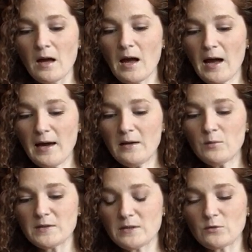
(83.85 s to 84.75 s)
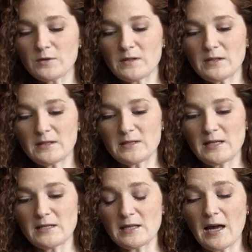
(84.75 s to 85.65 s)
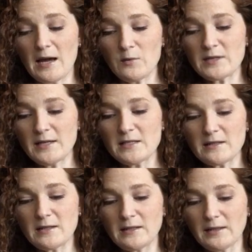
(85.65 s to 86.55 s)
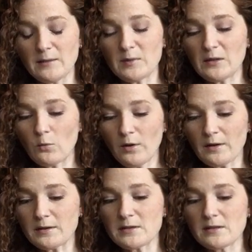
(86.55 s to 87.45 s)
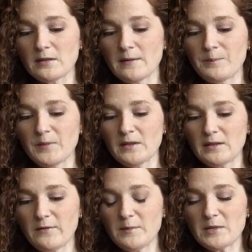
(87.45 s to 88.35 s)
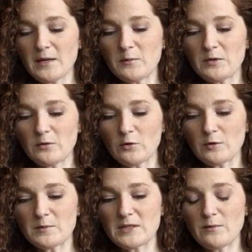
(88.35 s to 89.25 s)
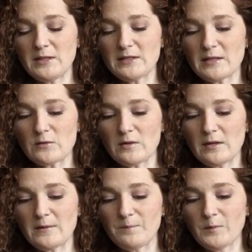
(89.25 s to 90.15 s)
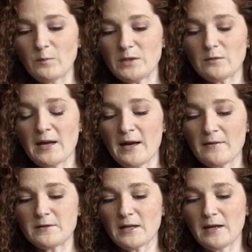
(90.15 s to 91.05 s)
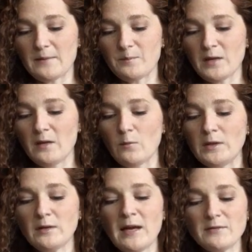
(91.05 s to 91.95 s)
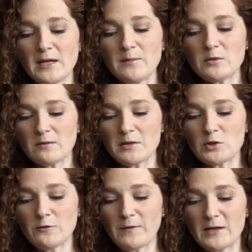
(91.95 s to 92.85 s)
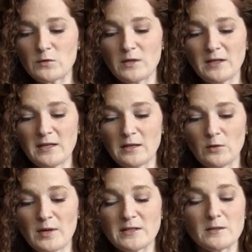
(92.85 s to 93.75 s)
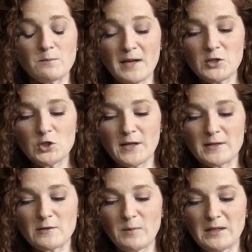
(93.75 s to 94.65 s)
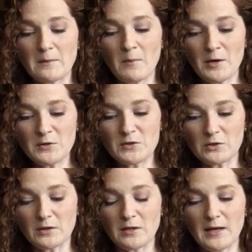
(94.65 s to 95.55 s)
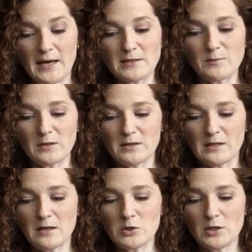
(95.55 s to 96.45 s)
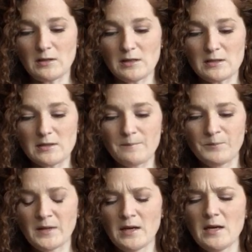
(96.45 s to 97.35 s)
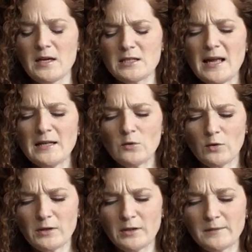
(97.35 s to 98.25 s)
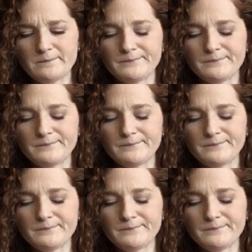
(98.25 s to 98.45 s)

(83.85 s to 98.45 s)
I was the source of the disease. I was isolating him, and it worked. Give him time with the group. See what he does with it. We don't have time. We don't have time to rush too fast with a kid who has as much chance of being a monster as a military genius. Is that an order?